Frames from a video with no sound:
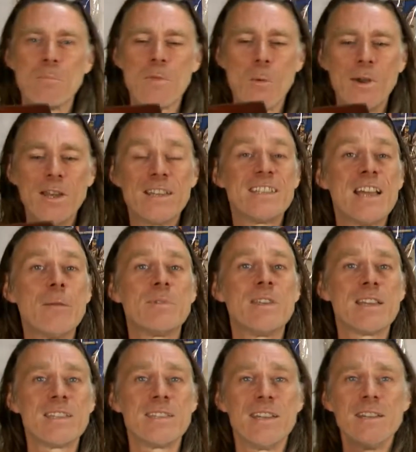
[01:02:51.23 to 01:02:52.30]
When you're tap
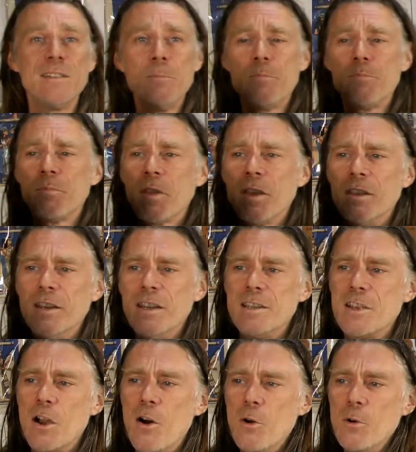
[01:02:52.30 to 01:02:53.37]
testing, you need
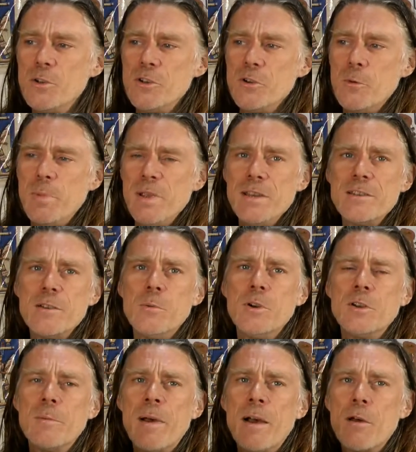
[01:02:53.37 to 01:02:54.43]
to hold your piece of
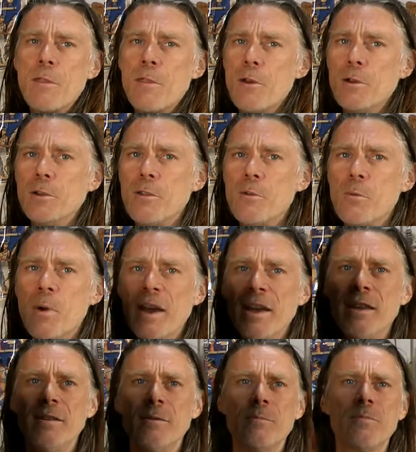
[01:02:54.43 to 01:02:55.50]
wood about a third of the
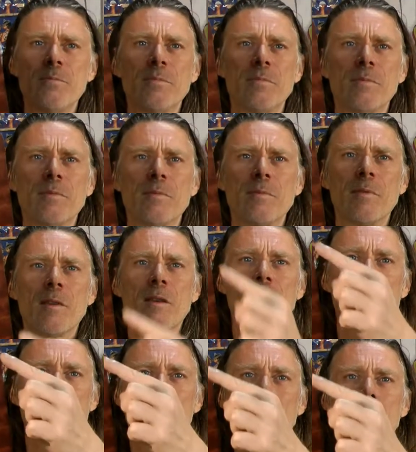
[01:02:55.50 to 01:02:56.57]
way,
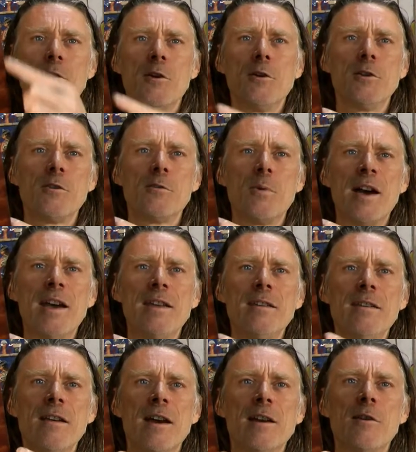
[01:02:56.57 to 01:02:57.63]
and a third
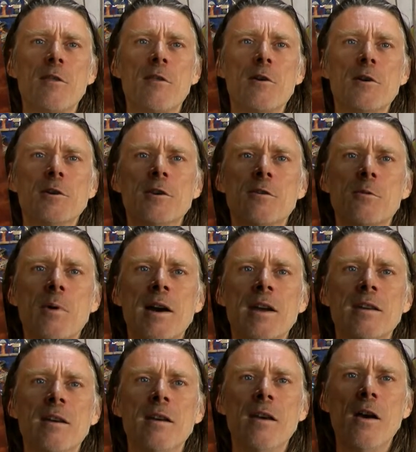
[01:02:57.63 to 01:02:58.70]
of the way.
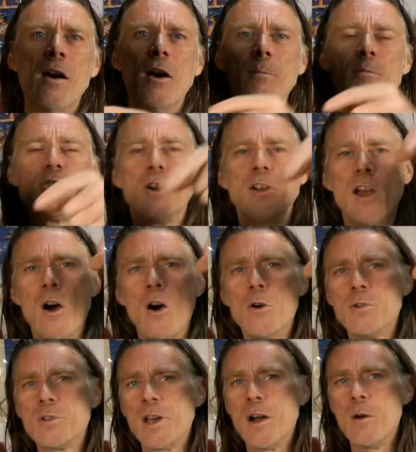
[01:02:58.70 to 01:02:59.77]
I'm trying to
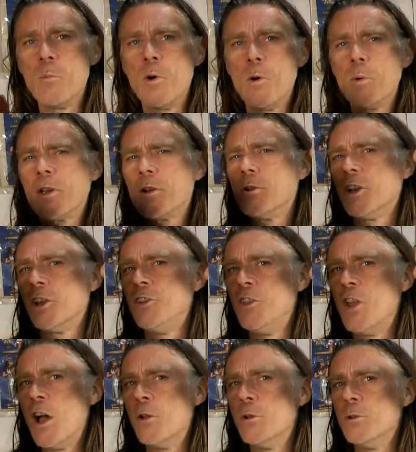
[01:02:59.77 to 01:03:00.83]
hold it on what we call a
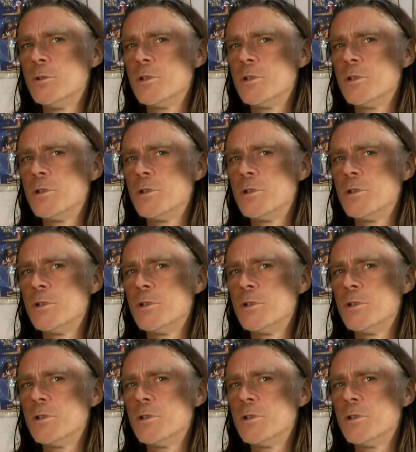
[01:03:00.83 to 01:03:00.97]
node,